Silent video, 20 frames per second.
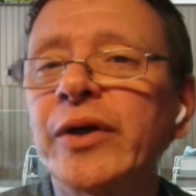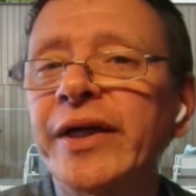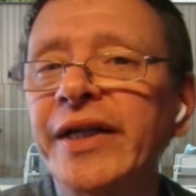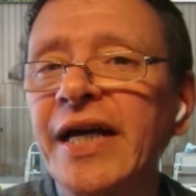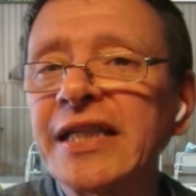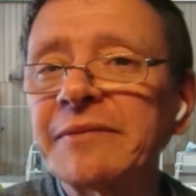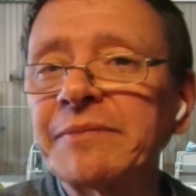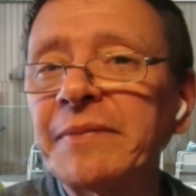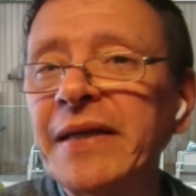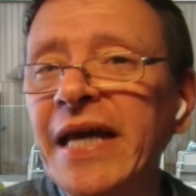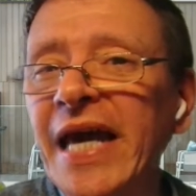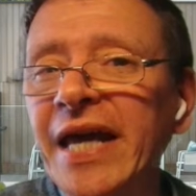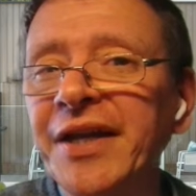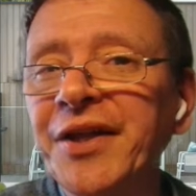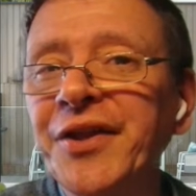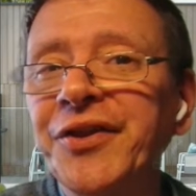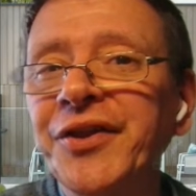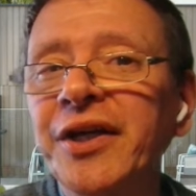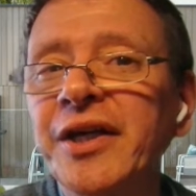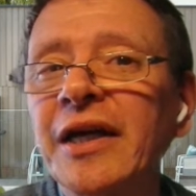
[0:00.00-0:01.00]
You can ask me
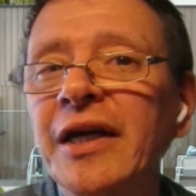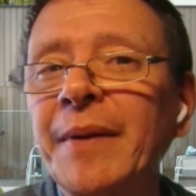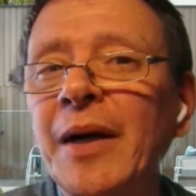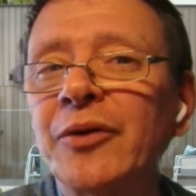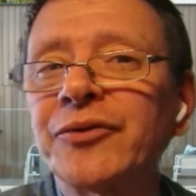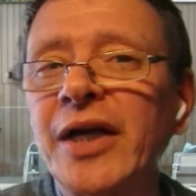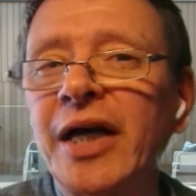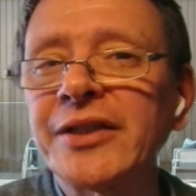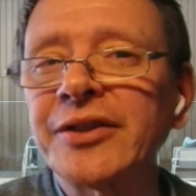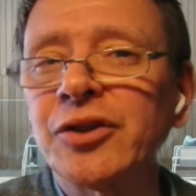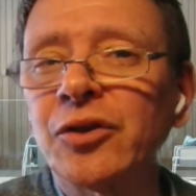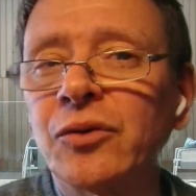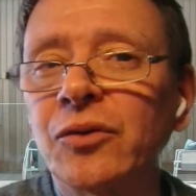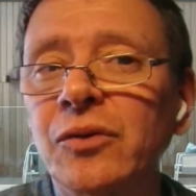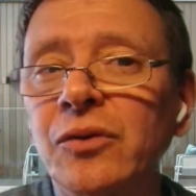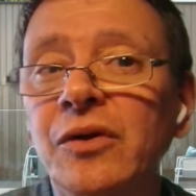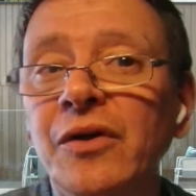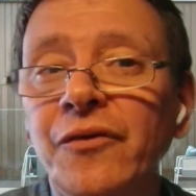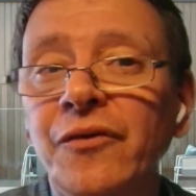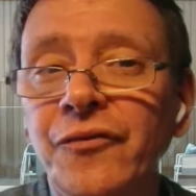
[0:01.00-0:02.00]
anything about
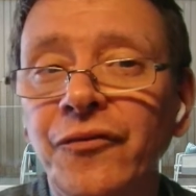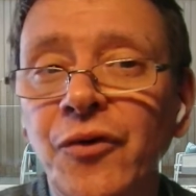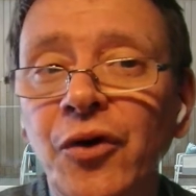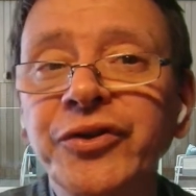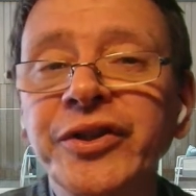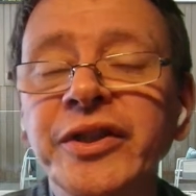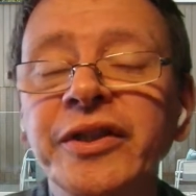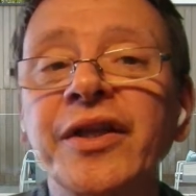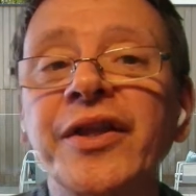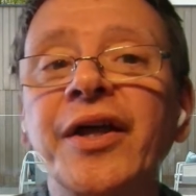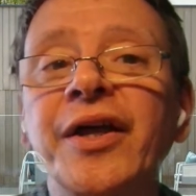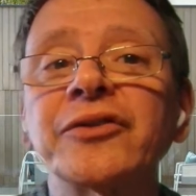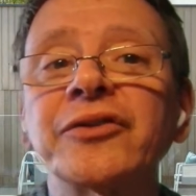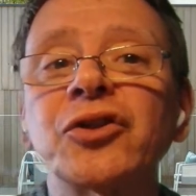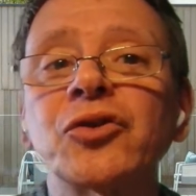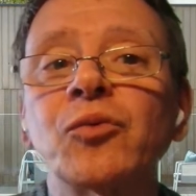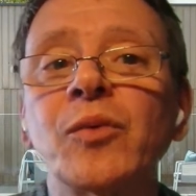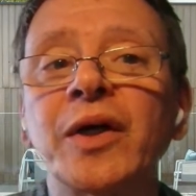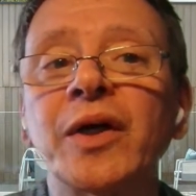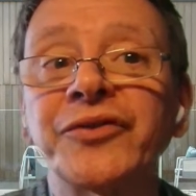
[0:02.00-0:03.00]
ISO
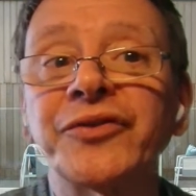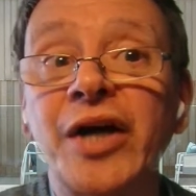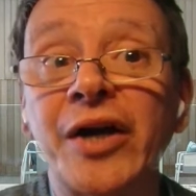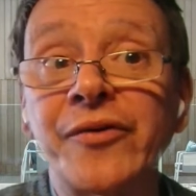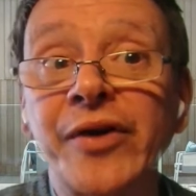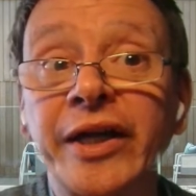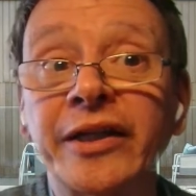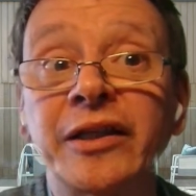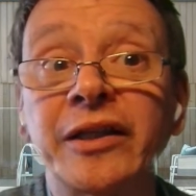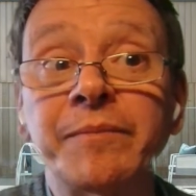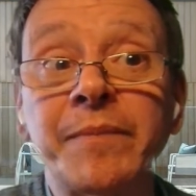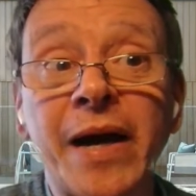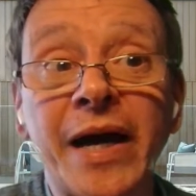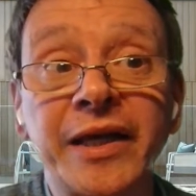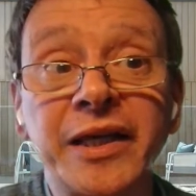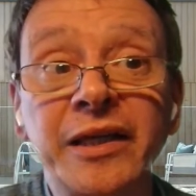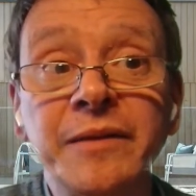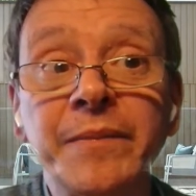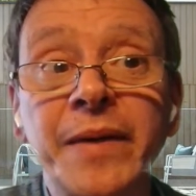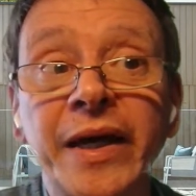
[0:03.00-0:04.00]
14001 directly
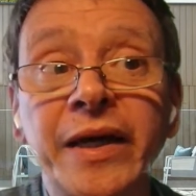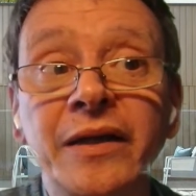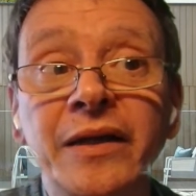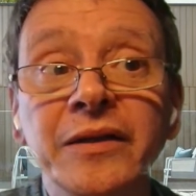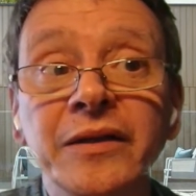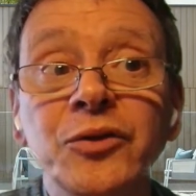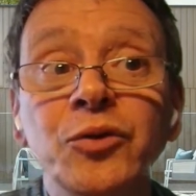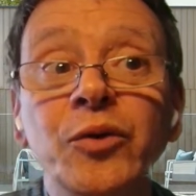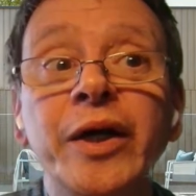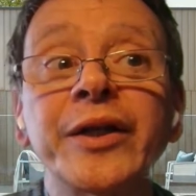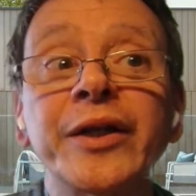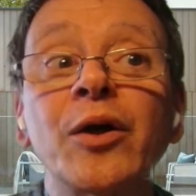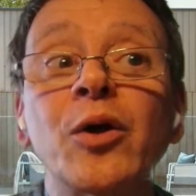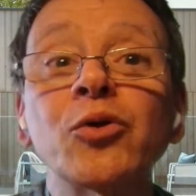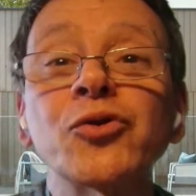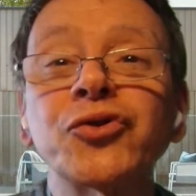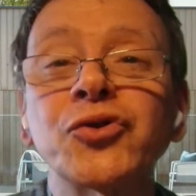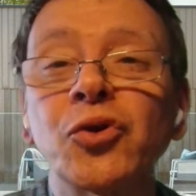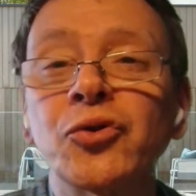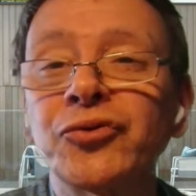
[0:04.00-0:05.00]
by email. You can
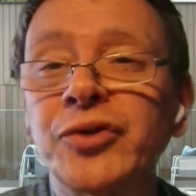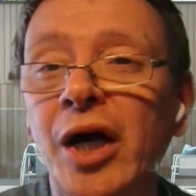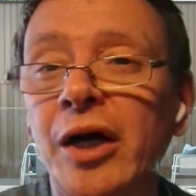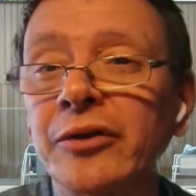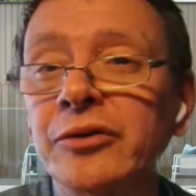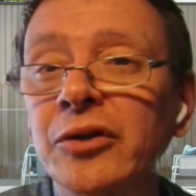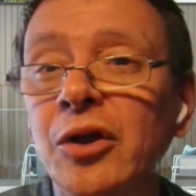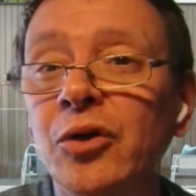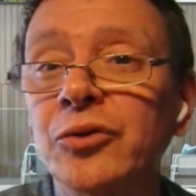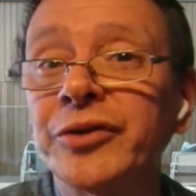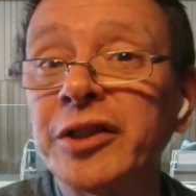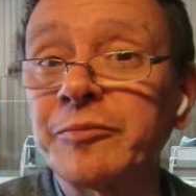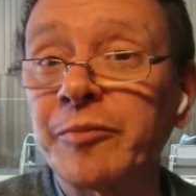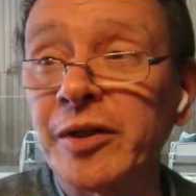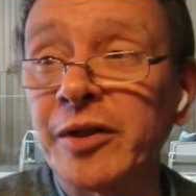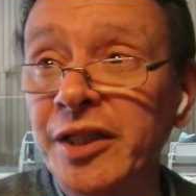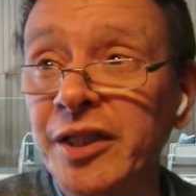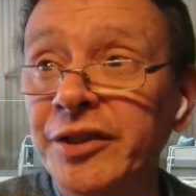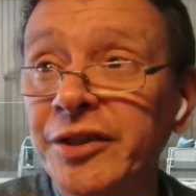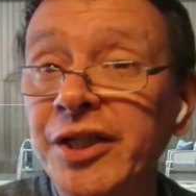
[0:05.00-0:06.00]
also download this
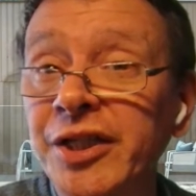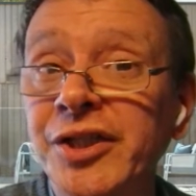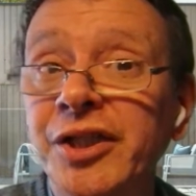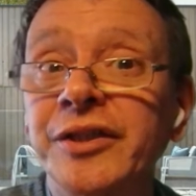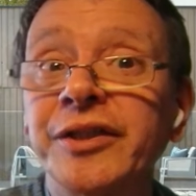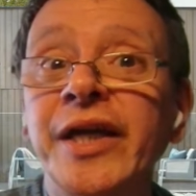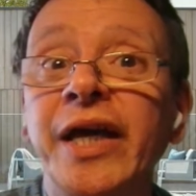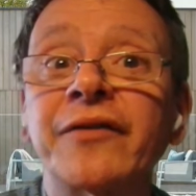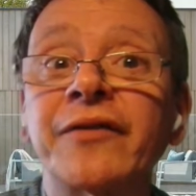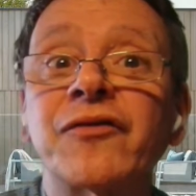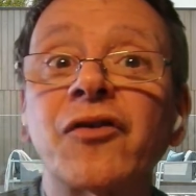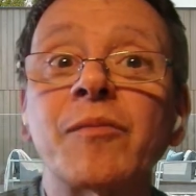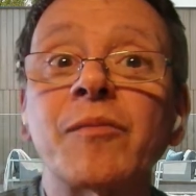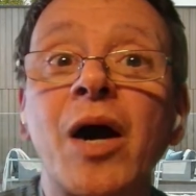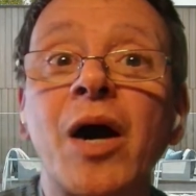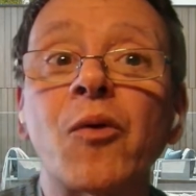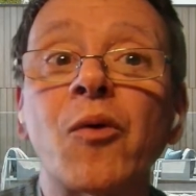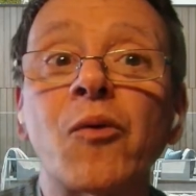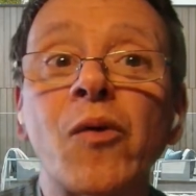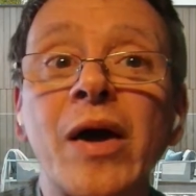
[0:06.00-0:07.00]
presentation deck
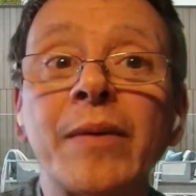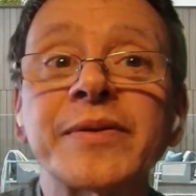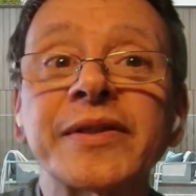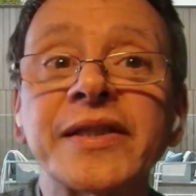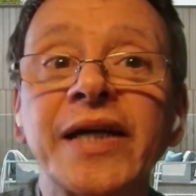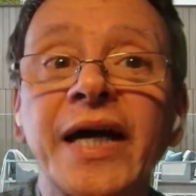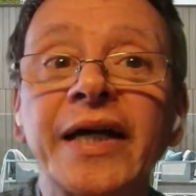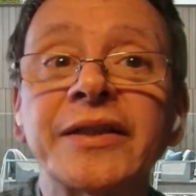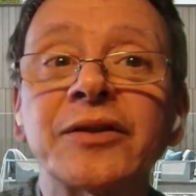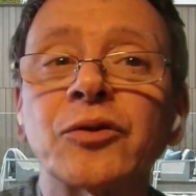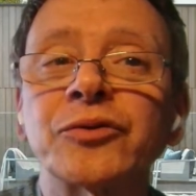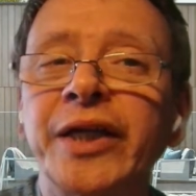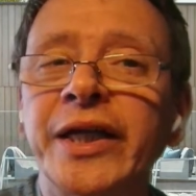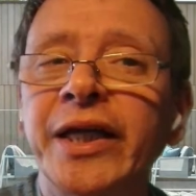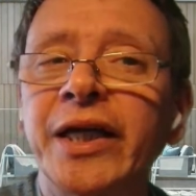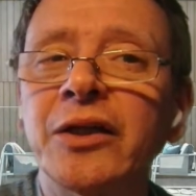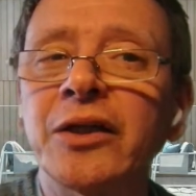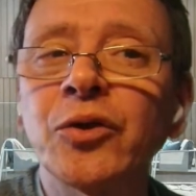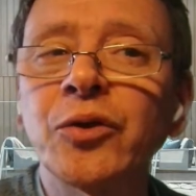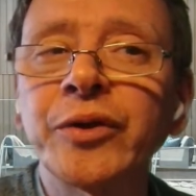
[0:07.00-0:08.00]
from our website or
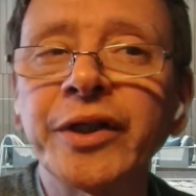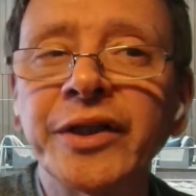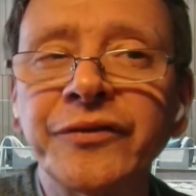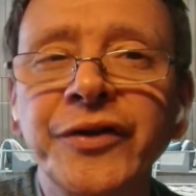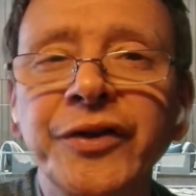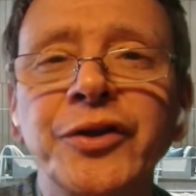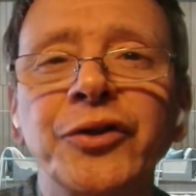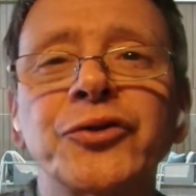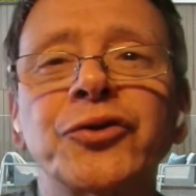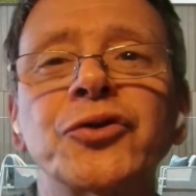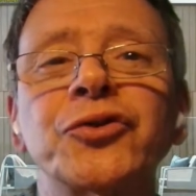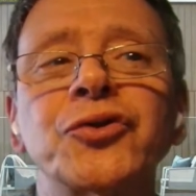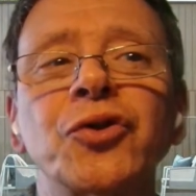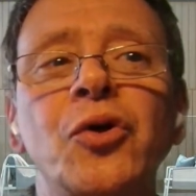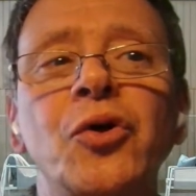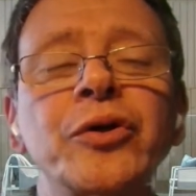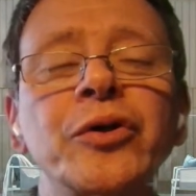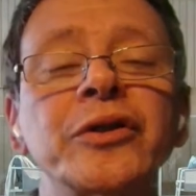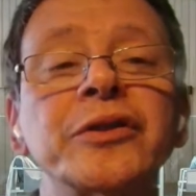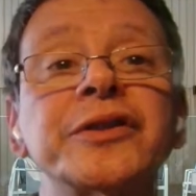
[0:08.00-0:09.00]
take a look at video
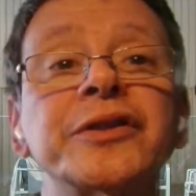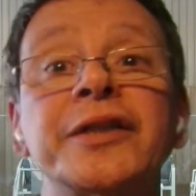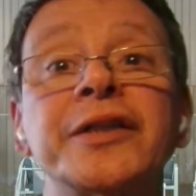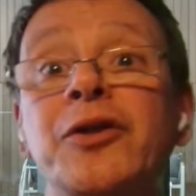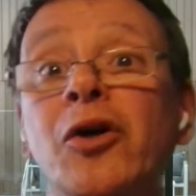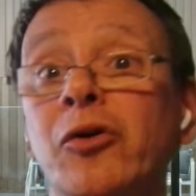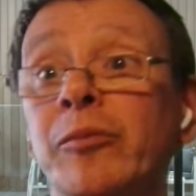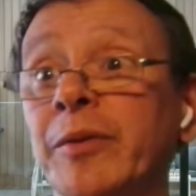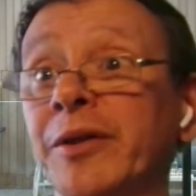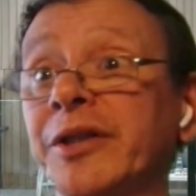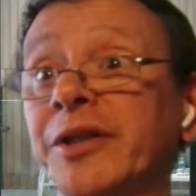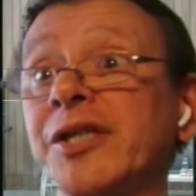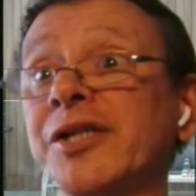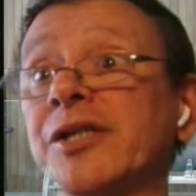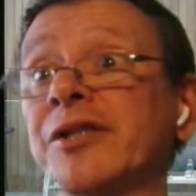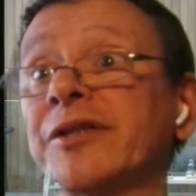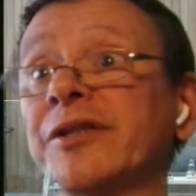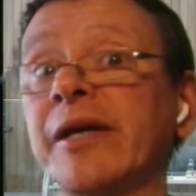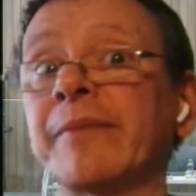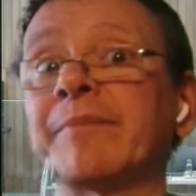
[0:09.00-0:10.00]
tutorials and
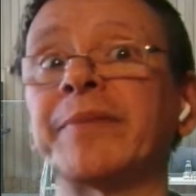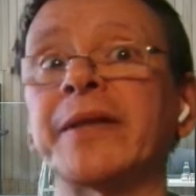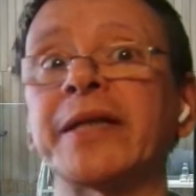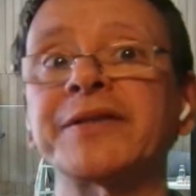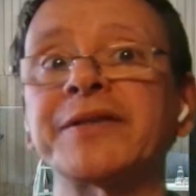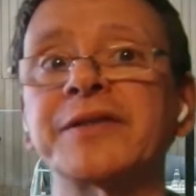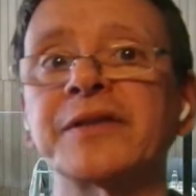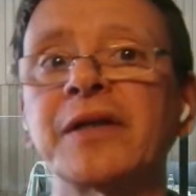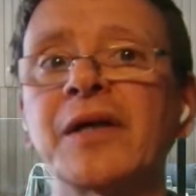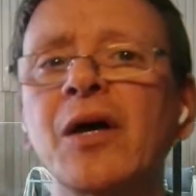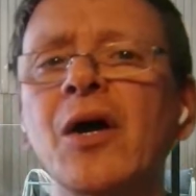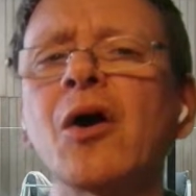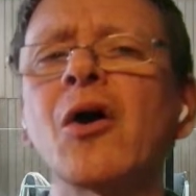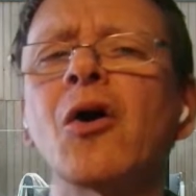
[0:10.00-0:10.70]
documentation templates.